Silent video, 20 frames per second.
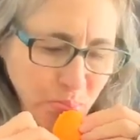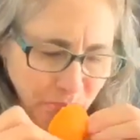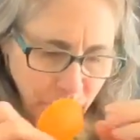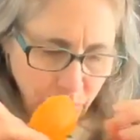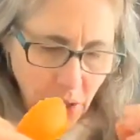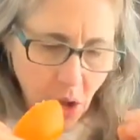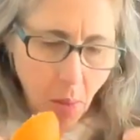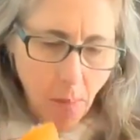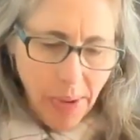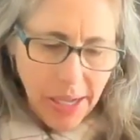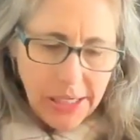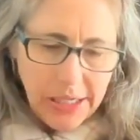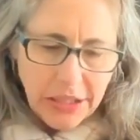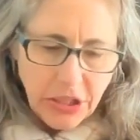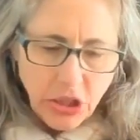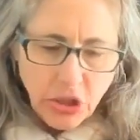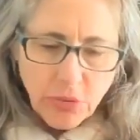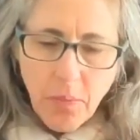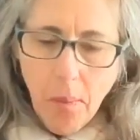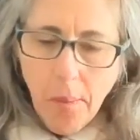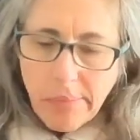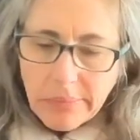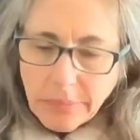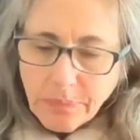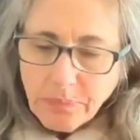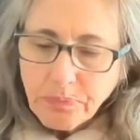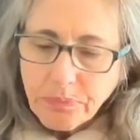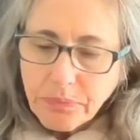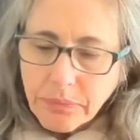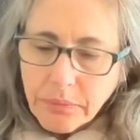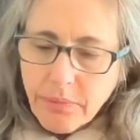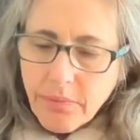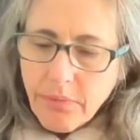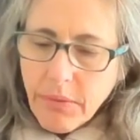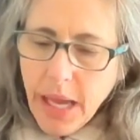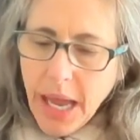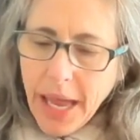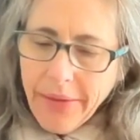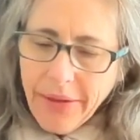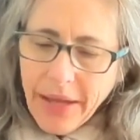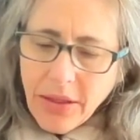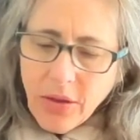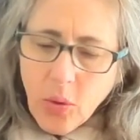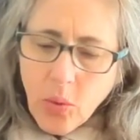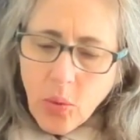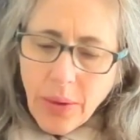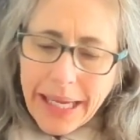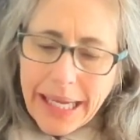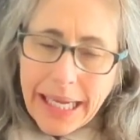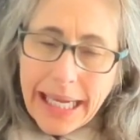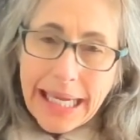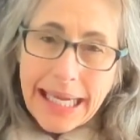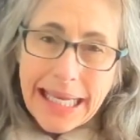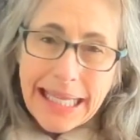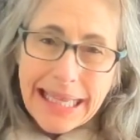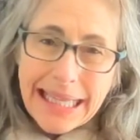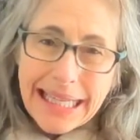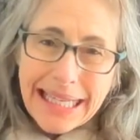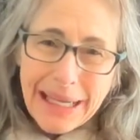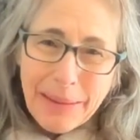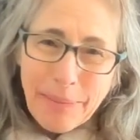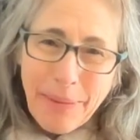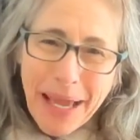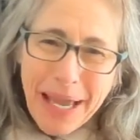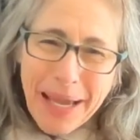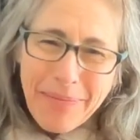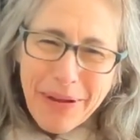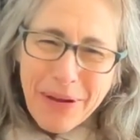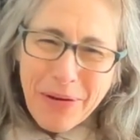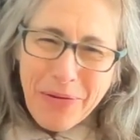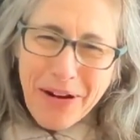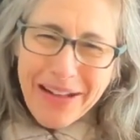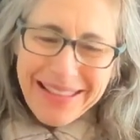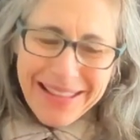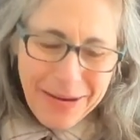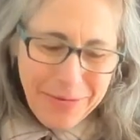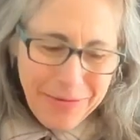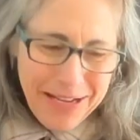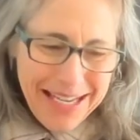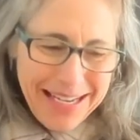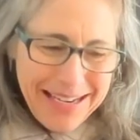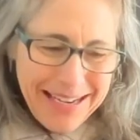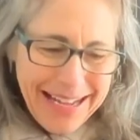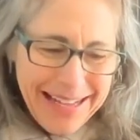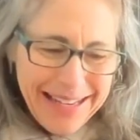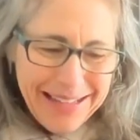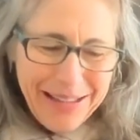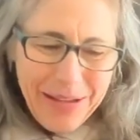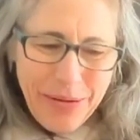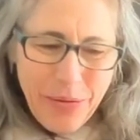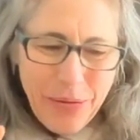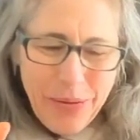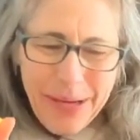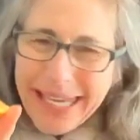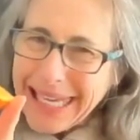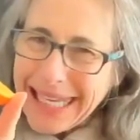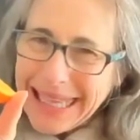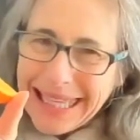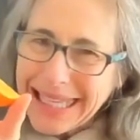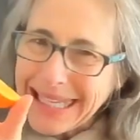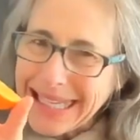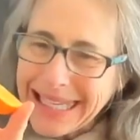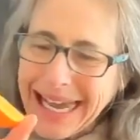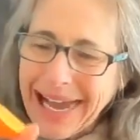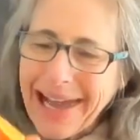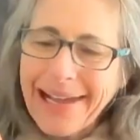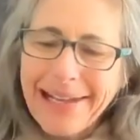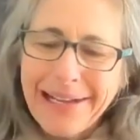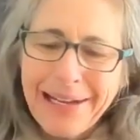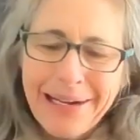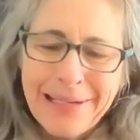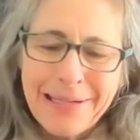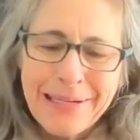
Oh my gosh. And then the wee little baby one that we cut, the wee little guy.